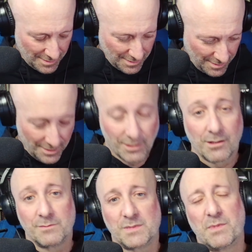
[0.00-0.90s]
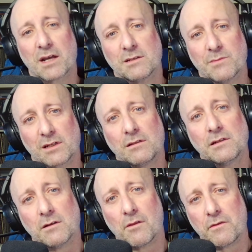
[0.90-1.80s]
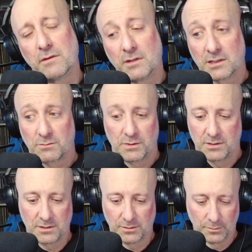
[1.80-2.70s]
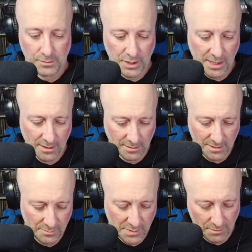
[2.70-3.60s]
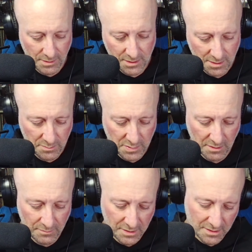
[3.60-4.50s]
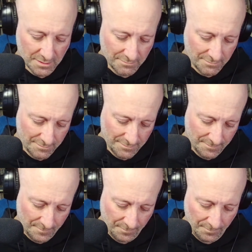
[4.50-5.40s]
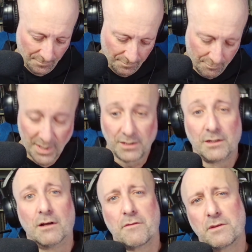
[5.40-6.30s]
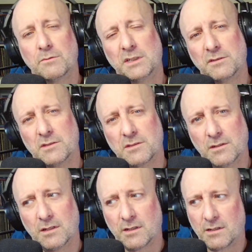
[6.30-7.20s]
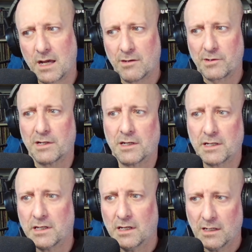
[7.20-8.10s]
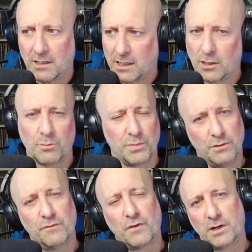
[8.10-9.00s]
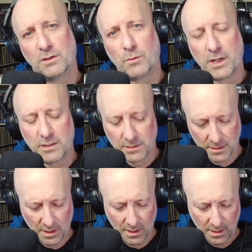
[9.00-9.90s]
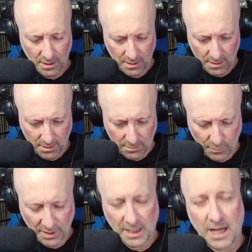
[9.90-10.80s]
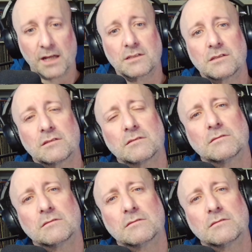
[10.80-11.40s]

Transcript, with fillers: it all comes back to mental health, and that's what this whole channel is about. It's about um, mental health and wellness, and, and how can I help you find a way to relax,